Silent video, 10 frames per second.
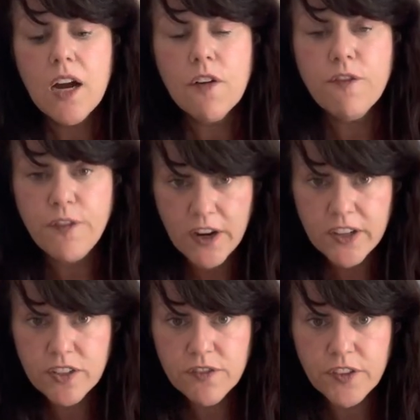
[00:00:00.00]
Very
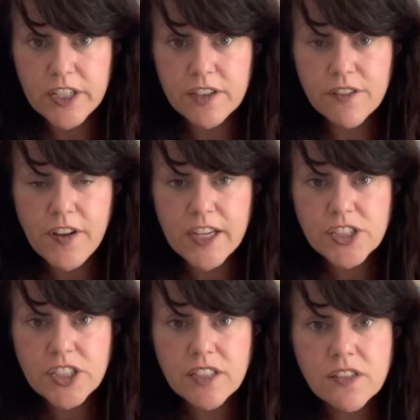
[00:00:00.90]
good for ear
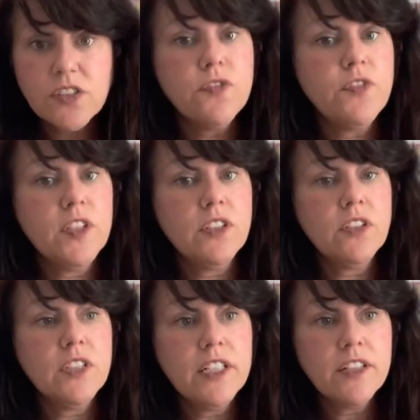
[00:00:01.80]
infections. You feel
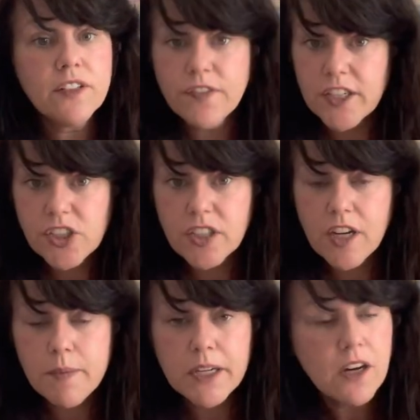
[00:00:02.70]
an ear infection
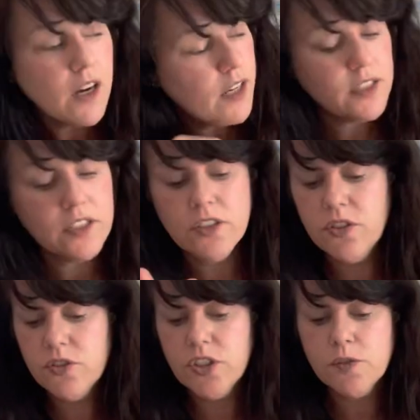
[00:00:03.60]
coming on,
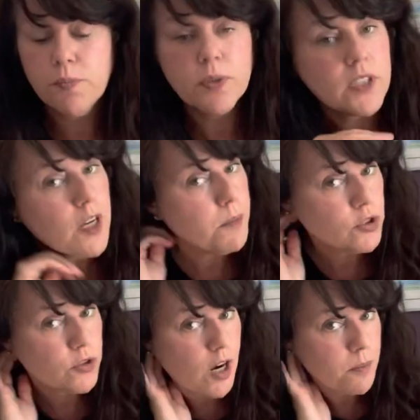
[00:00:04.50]
you just put a couple
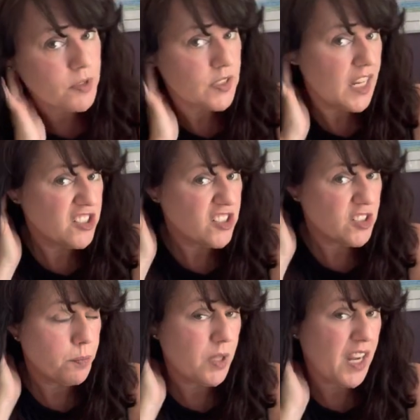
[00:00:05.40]
drops and just
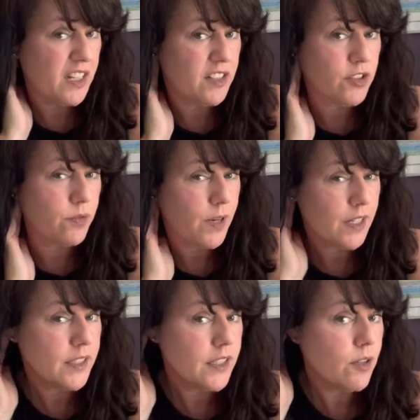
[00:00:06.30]
apply it
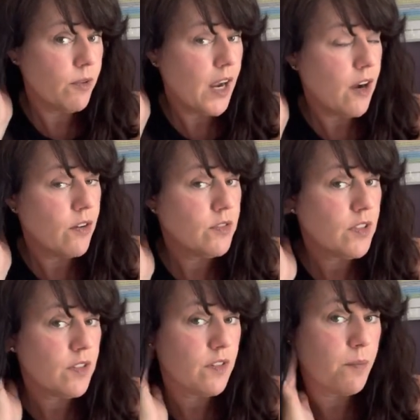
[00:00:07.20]
directly around
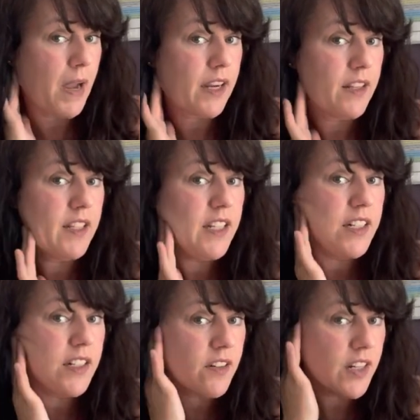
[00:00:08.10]
the back of the
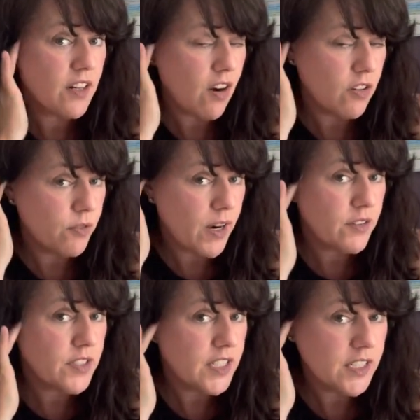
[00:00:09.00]
ear and all
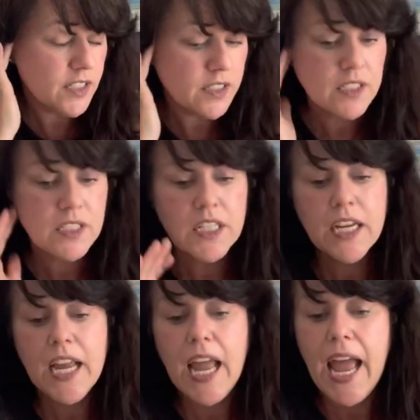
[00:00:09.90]
around here.
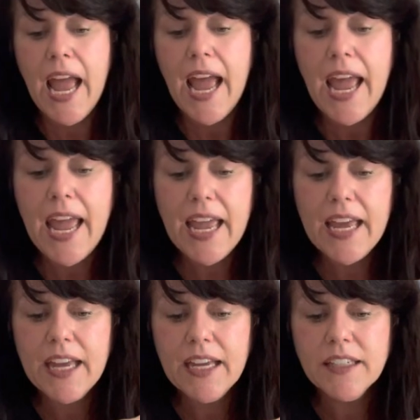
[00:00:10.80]

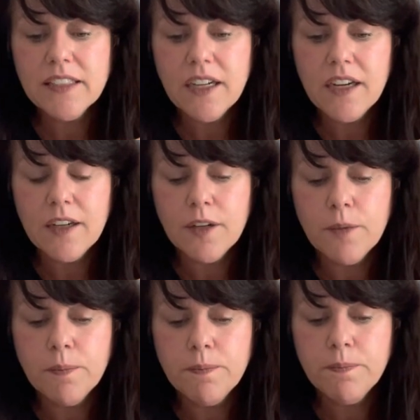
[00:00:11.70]

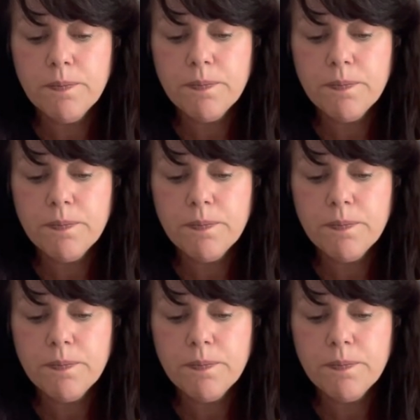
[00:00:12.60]
And